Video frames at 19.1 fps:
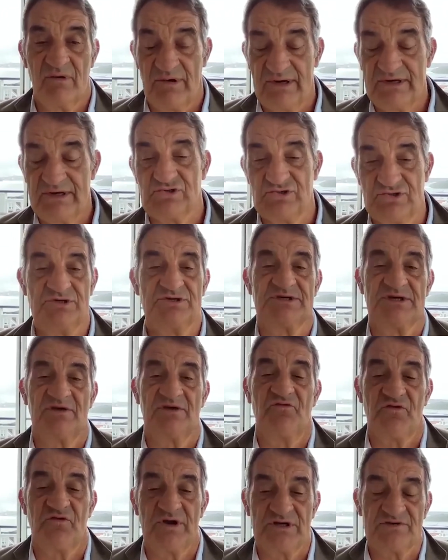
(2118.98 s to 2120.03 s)

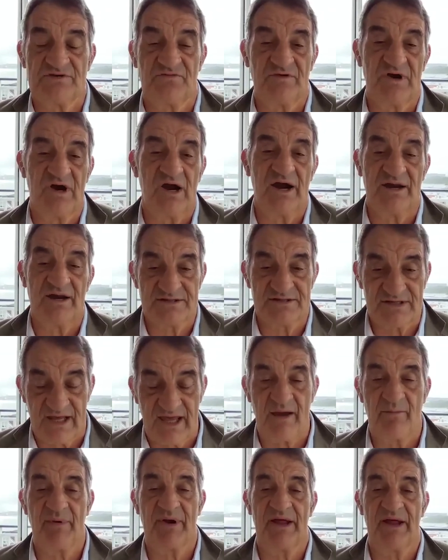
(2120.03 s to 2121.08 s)
introducing French varieties, the
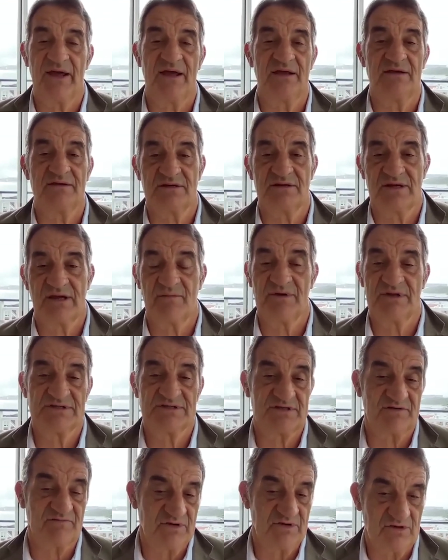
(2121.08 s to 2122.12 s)
Cabernet
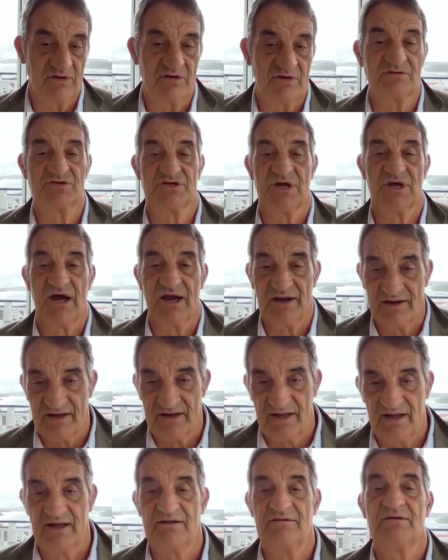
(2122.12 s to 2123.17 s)
Sauvignon,
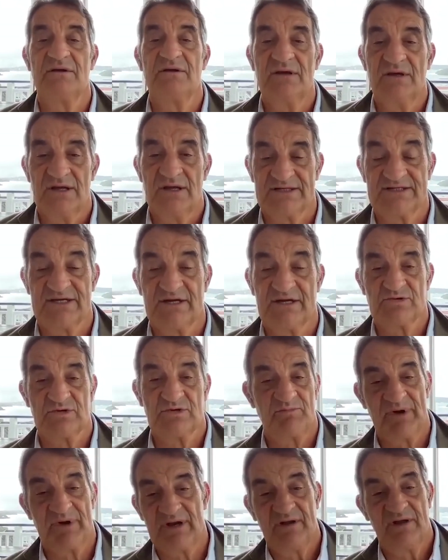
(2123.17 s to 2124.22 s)
Chardonnay,
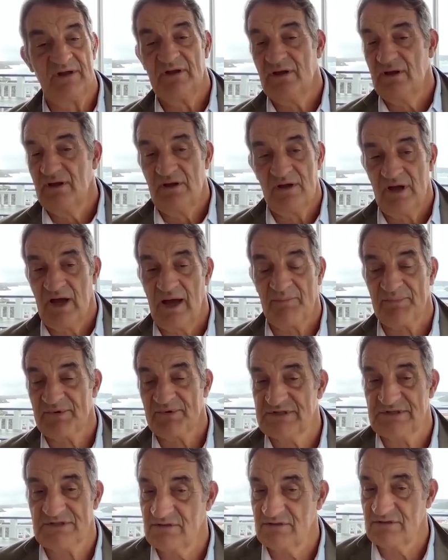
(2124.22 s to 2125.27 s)
etc. But up
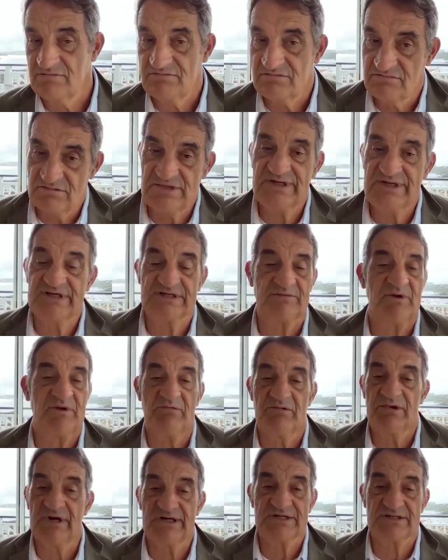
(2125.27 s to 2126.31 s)
until reasonably
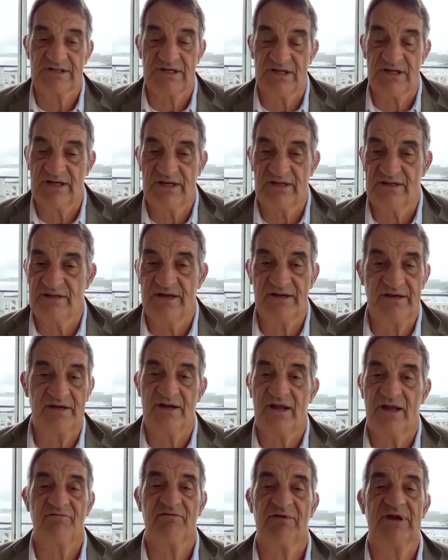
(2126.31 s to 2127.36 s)
recently, they
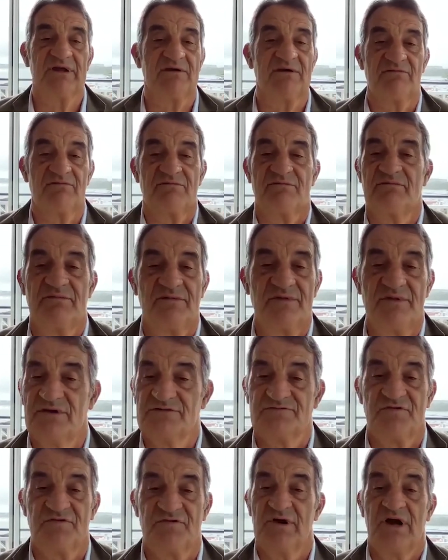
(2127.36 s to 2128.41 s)
didn't have any of
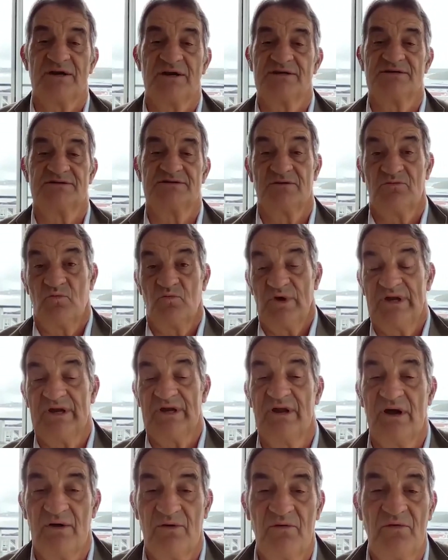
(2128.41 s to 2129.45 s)
those varieties that we
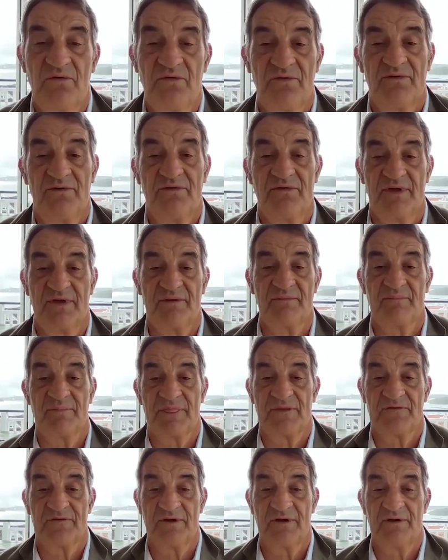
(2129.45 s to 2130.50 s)
know that are thing.
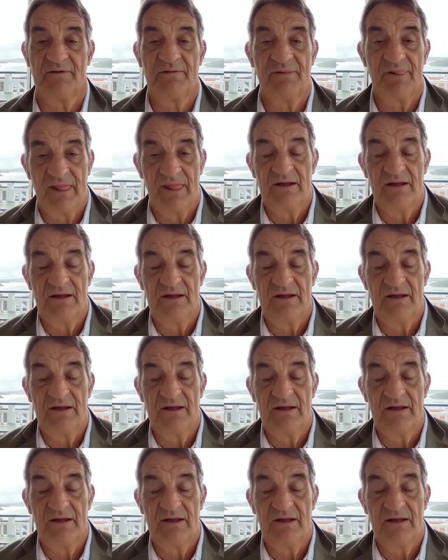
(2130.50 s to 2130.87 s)
So